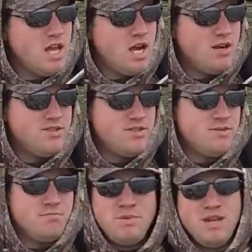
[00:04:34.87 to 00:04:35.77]
or it's
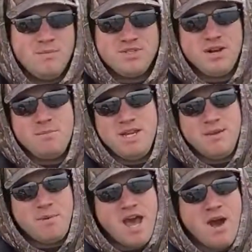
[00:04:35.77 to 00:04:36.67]
this medium, sorry,
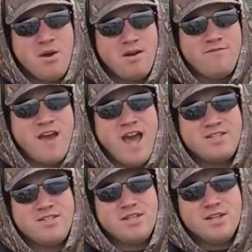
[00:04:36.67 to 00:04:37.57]
medium power,
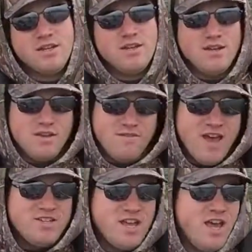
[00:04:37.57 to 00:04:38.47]
fast,
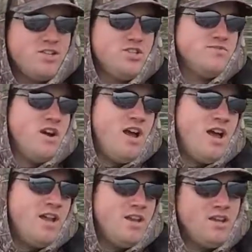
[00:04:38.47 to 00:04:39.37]
fast action
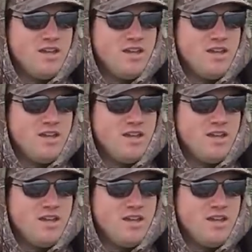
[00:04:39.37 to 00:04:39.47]
rod.